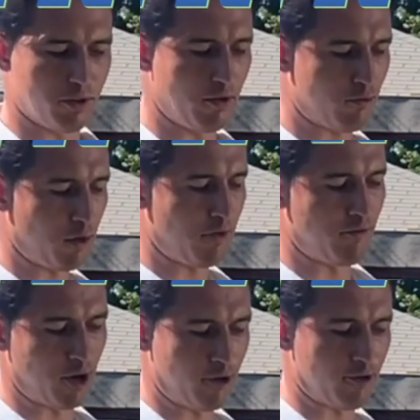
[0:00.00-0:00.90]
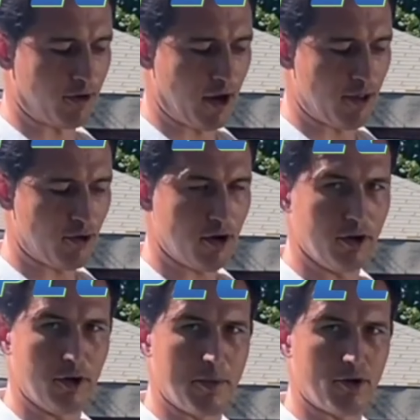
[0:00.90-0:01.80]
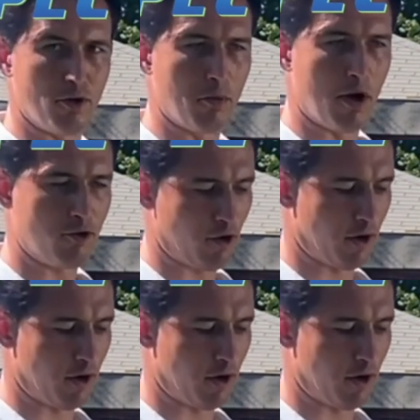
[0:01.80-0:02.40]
three fingers together a little bit too much